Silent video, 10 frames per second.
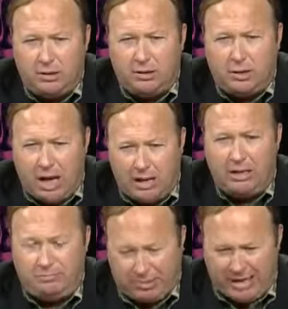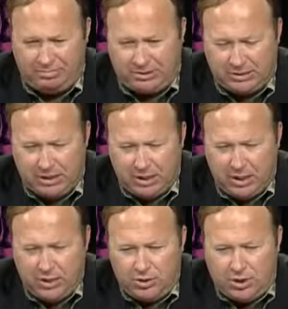in their lollipops.
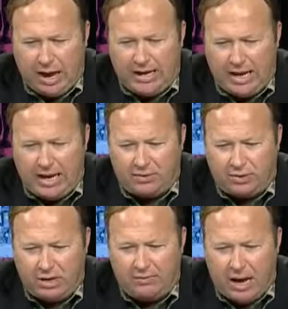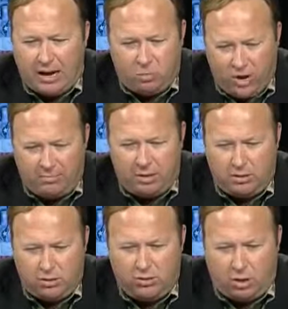So I guess they've got
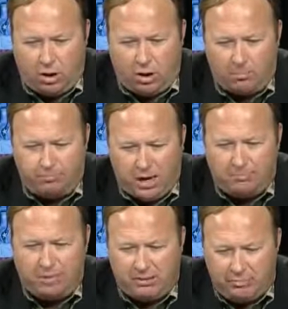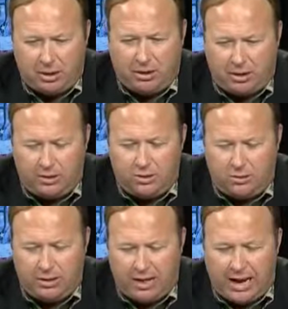women who are pumping milk and
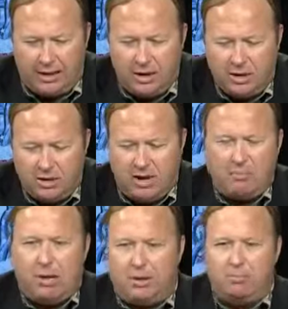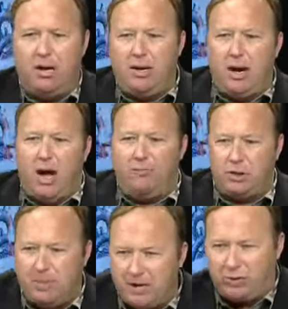doing that to make a bunch of money off a
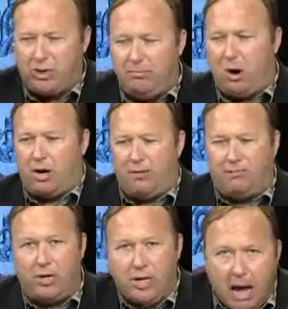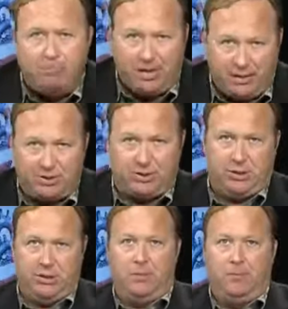specialty market for yuppies.